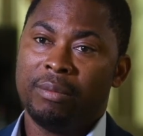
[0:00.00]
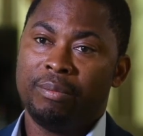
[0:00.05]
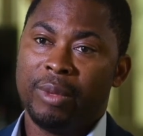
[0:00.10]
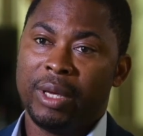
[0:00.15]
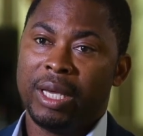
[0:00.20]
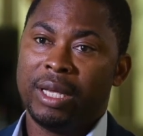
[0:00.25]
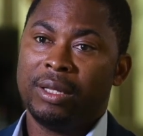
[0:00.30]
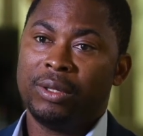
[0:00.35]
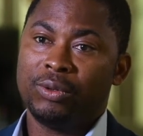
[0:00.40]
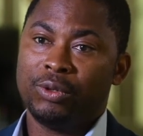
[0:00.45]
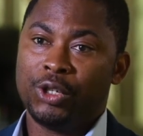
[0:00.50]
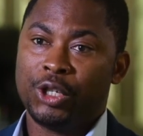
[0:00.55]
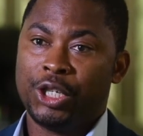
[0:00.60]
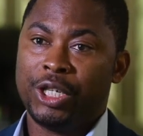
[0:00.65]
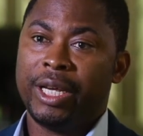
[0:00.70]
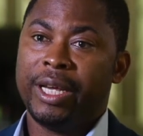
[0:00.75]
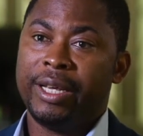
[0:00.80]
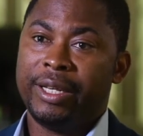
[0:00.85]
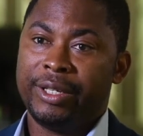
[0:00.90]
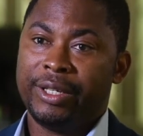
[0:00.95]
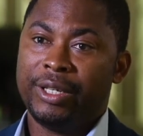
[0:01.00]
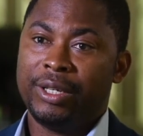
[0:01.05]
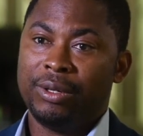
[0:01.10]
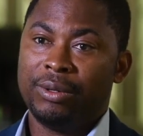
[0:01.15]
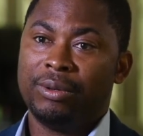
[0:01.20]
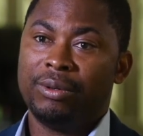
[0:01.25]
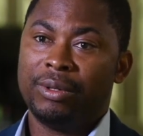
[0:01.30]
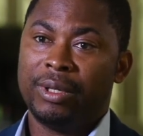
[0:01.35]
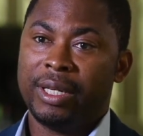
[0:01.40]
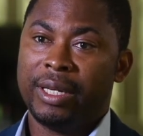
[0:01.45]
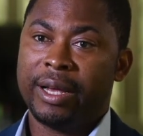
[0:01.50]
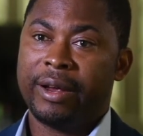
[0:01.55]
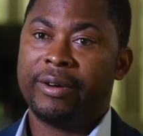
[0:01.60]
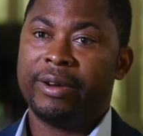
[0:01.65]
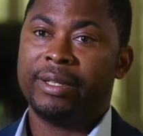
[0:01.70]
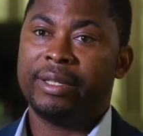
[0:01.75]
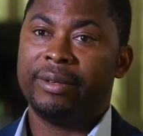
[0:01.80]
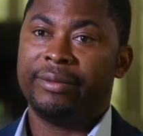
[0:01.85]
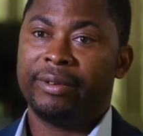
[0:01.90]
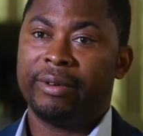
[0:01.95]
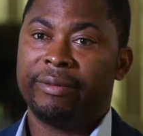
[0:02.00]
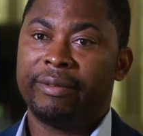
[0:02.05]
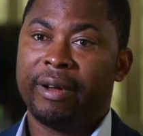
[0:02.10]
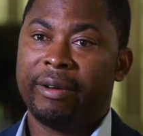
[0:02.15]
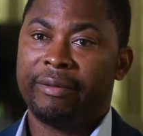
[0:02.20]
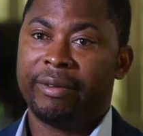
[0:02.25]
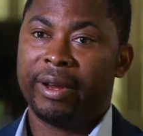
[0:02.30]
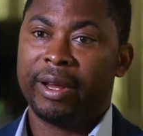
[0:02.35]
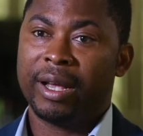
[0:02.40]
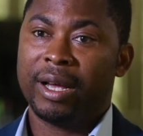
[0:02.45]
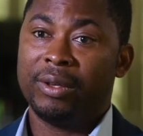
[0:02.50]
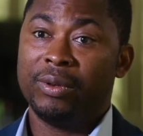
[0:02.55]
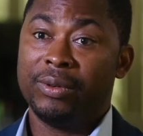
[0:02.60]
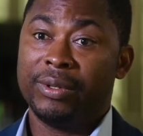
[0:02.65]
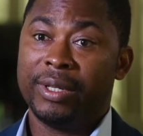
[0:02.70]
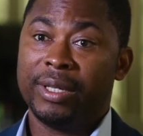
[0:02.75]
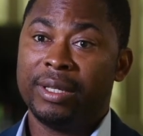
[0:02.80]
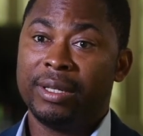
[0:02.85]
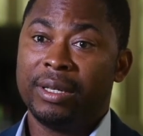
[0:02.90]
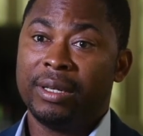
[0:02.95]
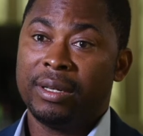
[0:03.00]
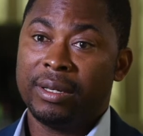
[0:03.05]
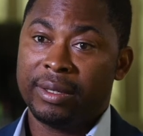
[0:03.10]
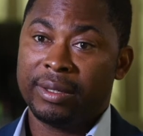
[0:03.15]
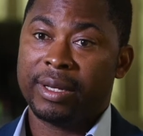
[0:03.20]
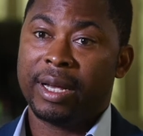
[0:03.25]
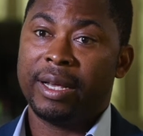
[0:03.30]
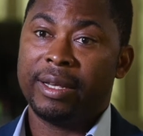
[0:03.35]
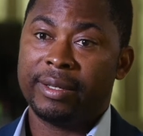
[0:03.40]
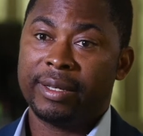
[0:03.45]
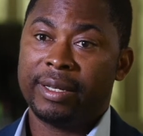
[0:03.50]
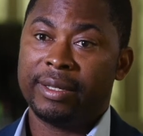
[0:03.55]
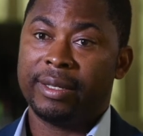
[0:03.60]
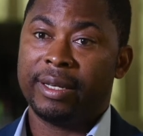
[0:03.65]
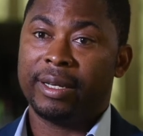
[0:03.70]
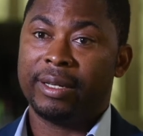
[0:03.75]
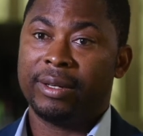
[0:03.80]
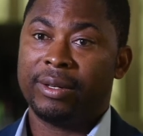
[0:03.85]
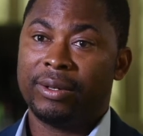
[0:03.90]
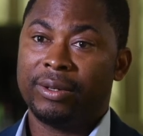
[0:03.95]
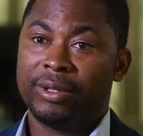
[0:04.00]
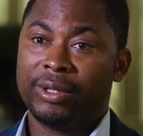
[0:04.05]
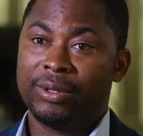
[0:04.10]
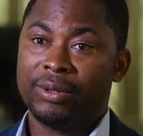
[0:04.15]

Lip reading: begin to change, you know, the narratives of Africa using science and technology.